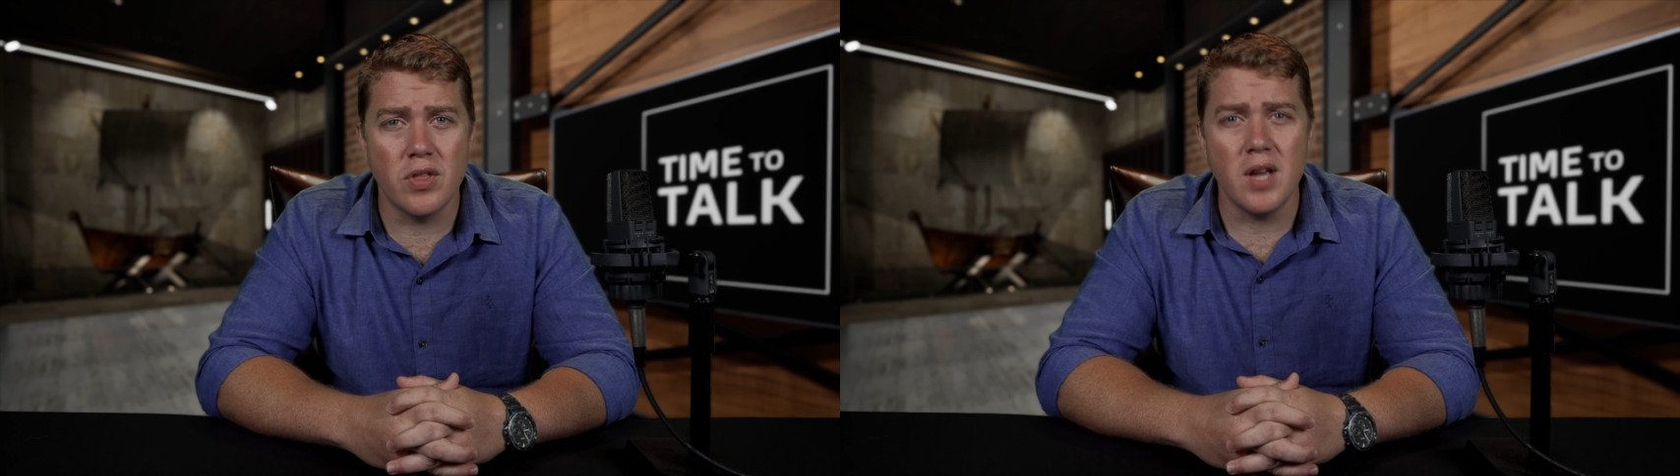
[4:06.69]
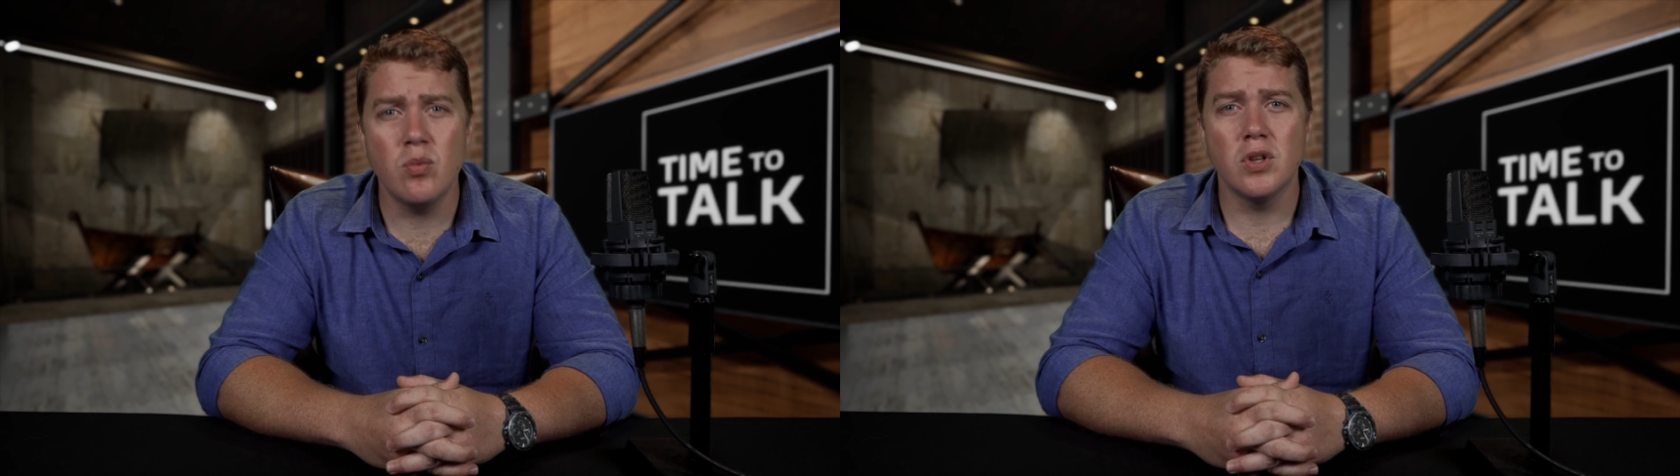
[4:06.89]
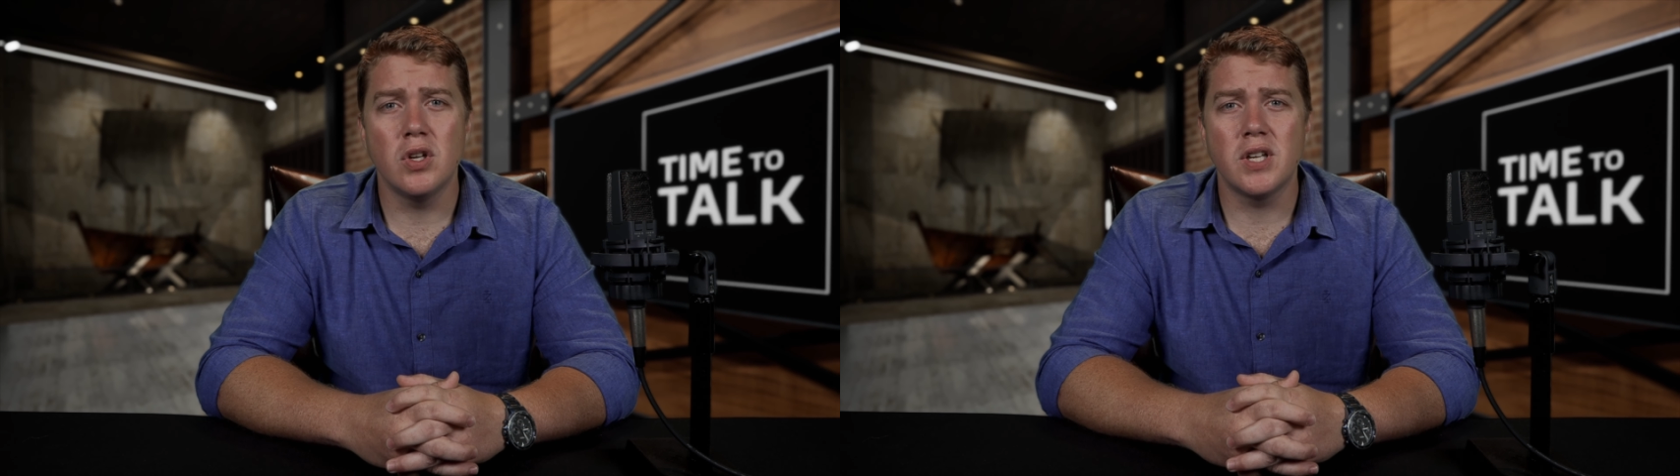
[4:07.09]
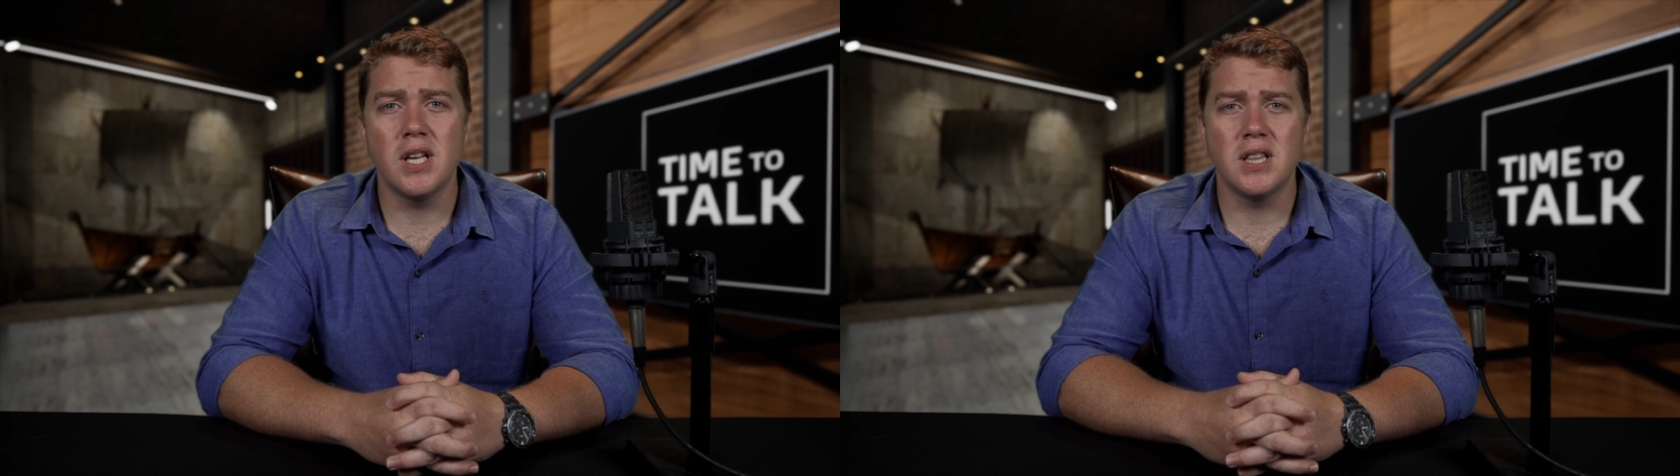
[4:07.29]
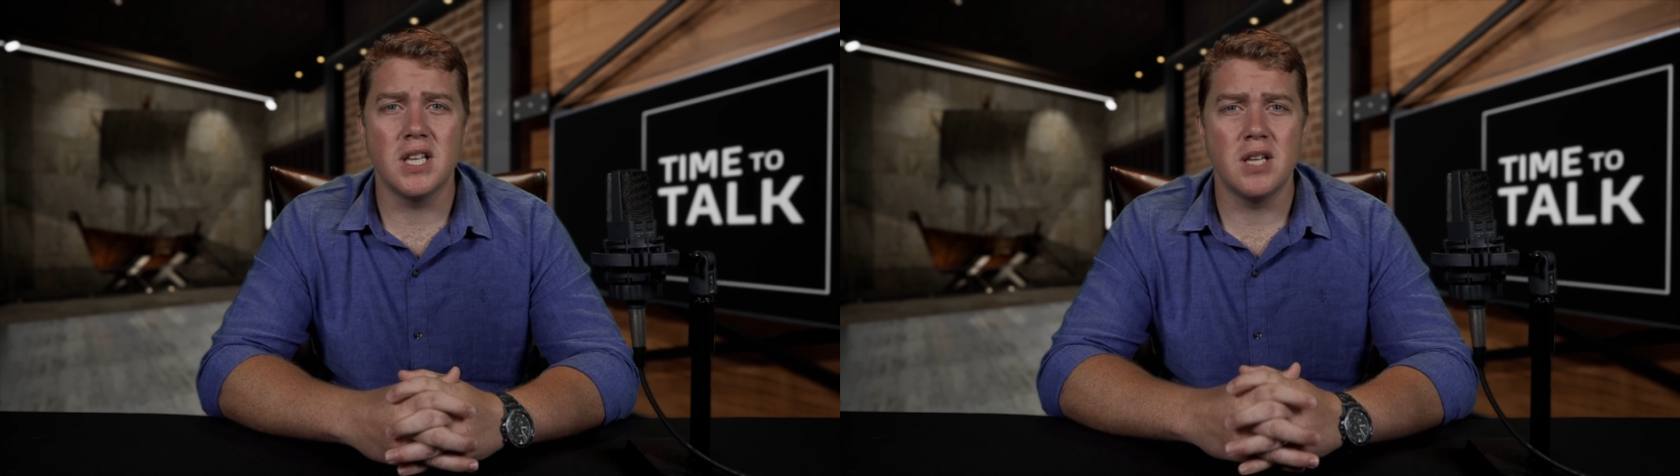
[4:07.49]
they were
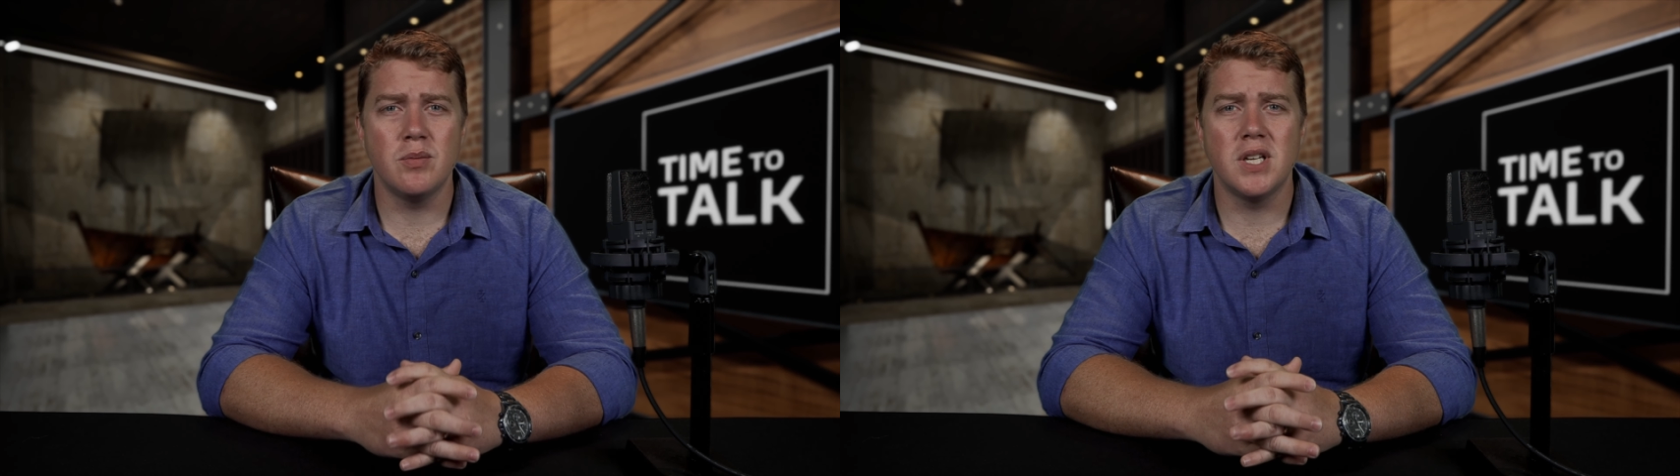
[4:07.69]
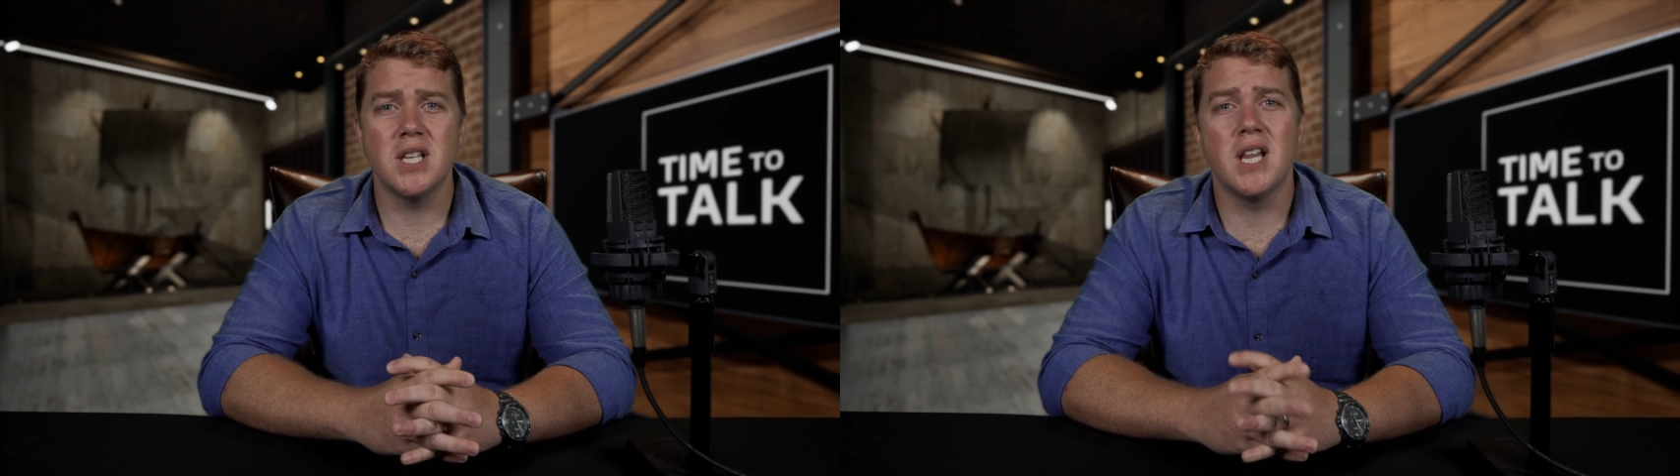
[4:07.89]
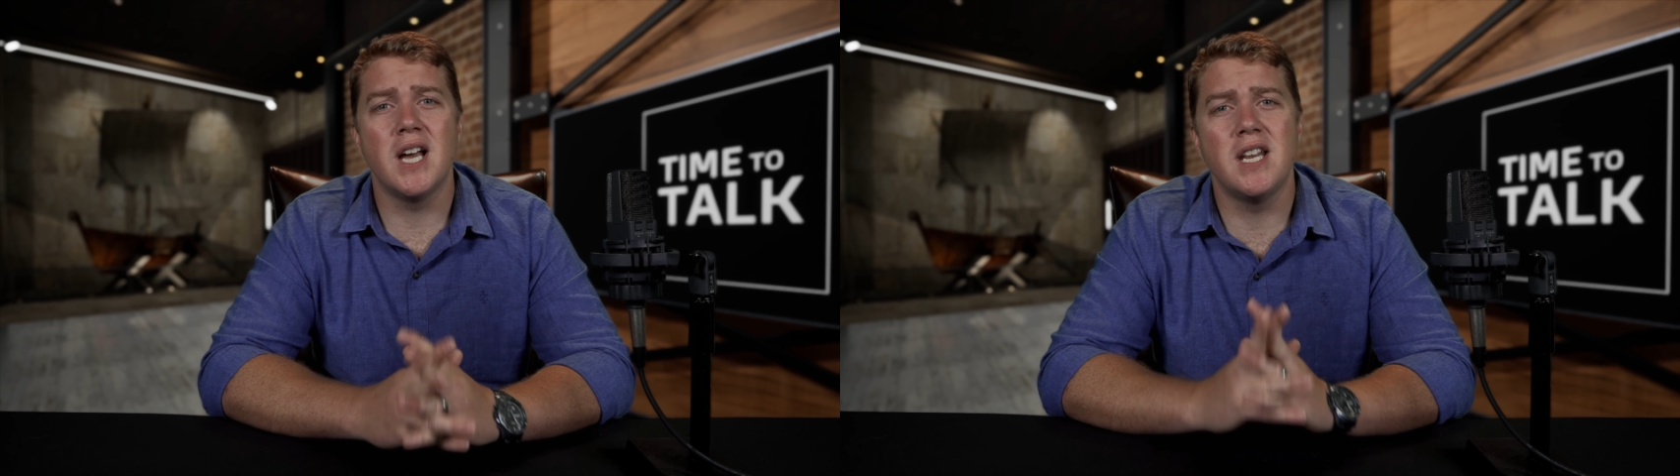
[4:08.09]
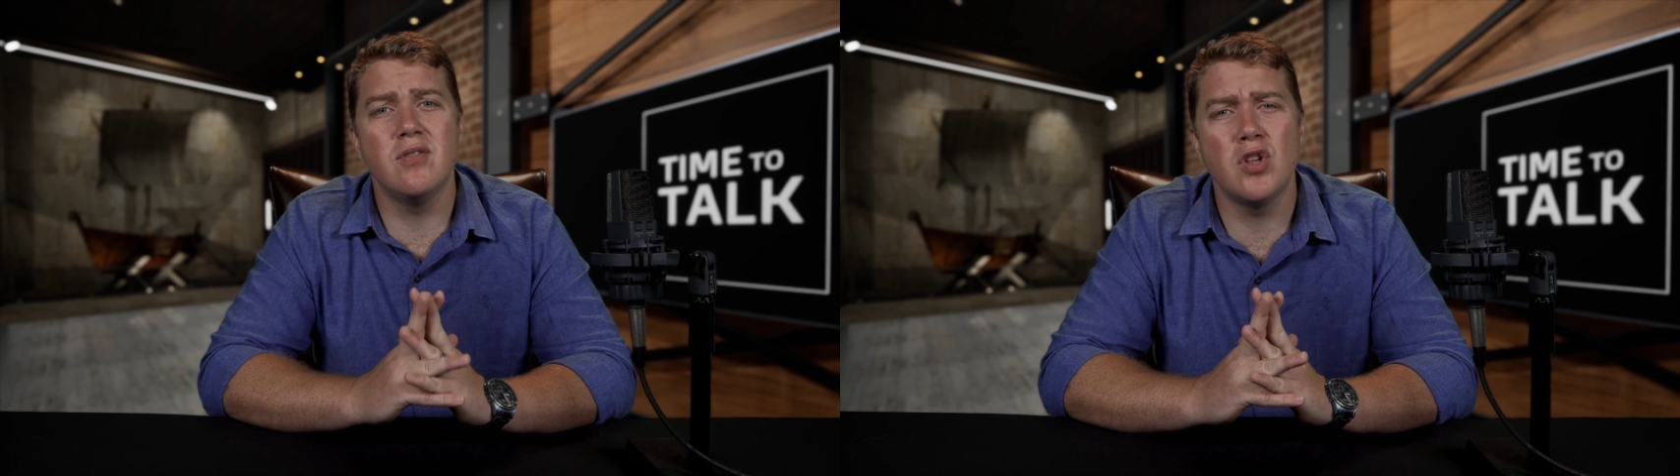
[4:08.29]
looking in the limited light,